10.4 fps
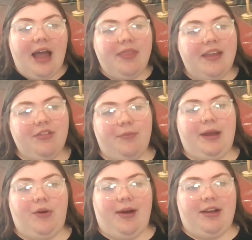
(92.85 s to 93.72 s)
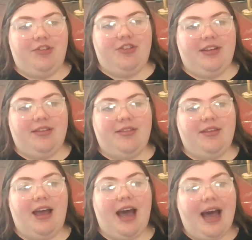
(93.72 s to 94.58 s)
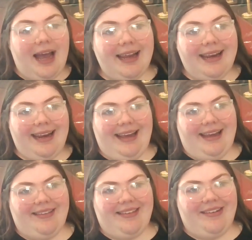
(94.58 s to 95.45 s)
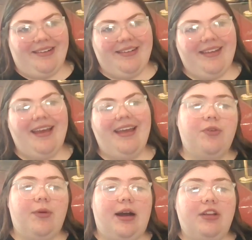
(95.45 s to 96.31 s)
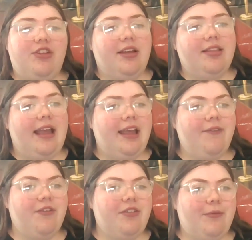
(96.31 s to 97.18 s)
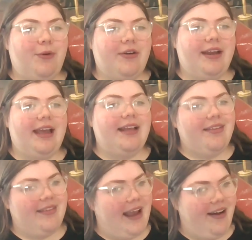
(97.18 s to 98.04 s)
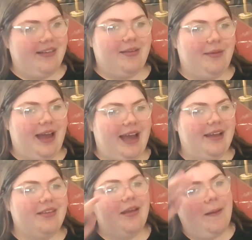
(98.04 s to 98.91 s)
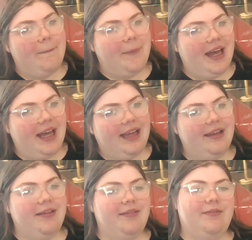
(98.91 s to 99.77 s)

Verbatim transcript: These are my questions. I need answers. For watching, thank you for supporting, and stay awesome, guys. Bye.